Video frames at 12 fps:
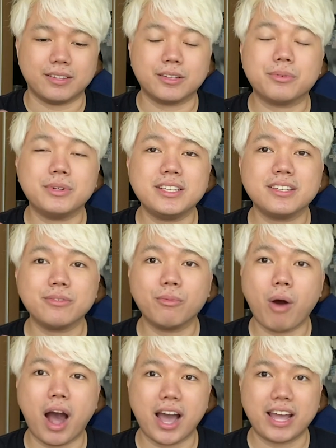The reason
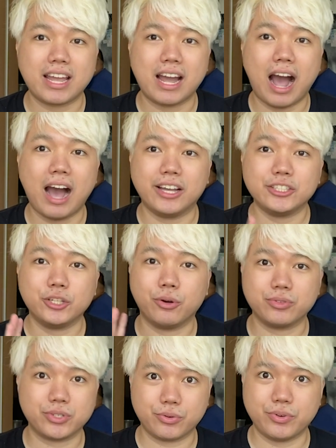why I
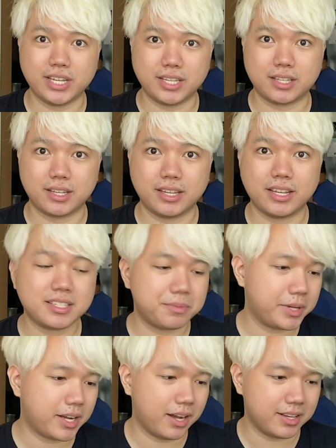chose green is
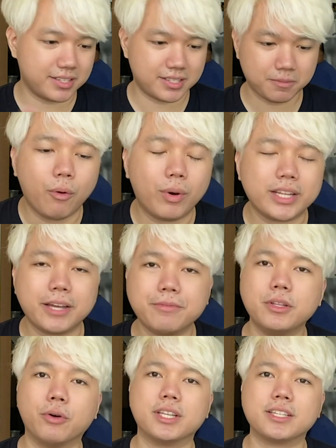because what
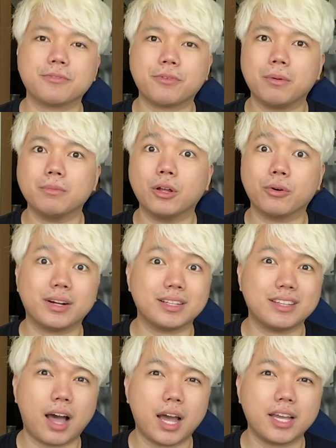I've noticed from local
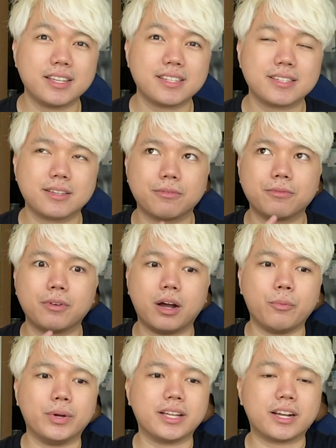dyes,
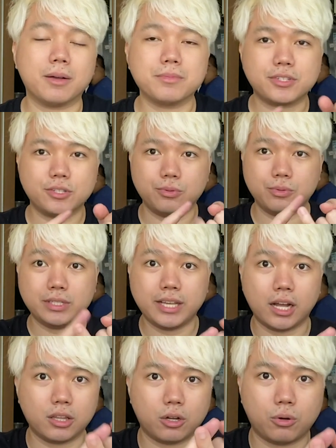when it comes to
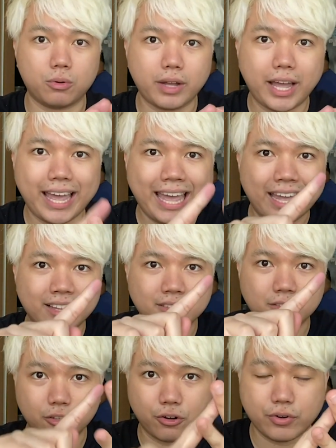yellow and
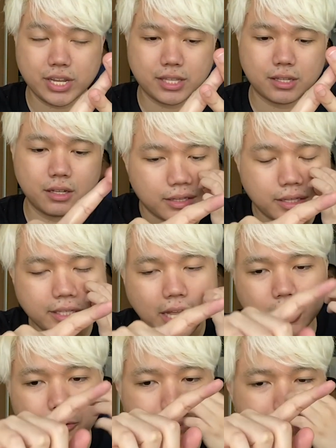green, the yellow